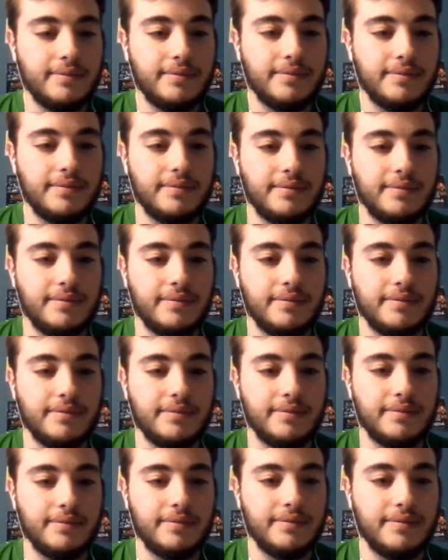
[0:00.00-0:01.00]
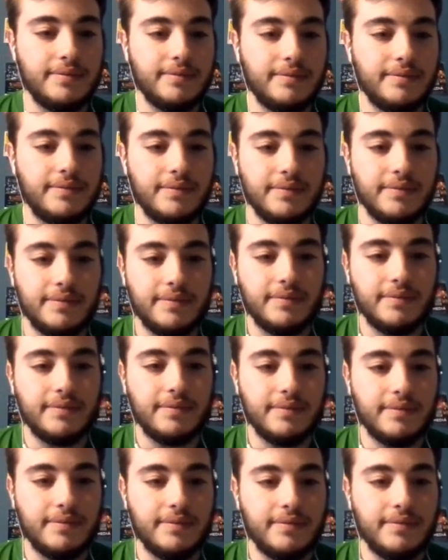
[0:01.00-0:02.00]

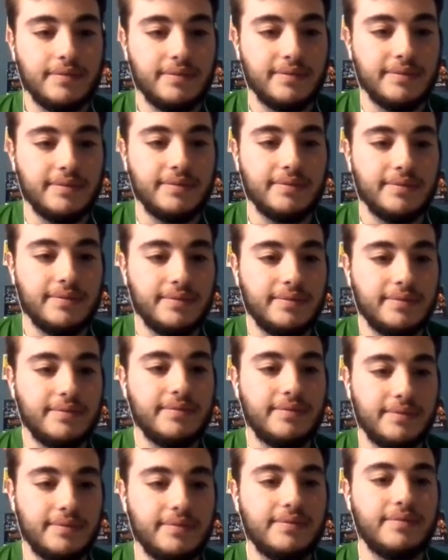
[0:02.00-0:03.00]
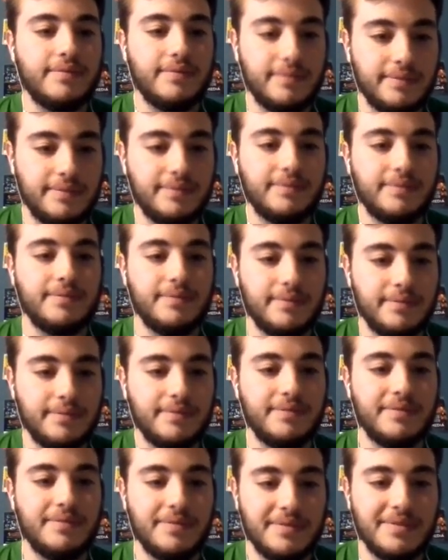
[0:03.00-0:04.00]

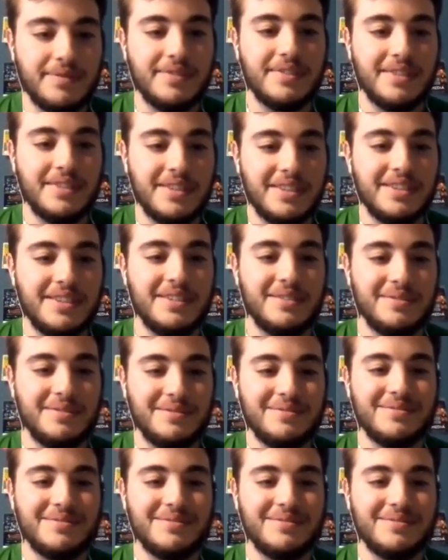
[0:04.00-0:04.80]
(not speaking)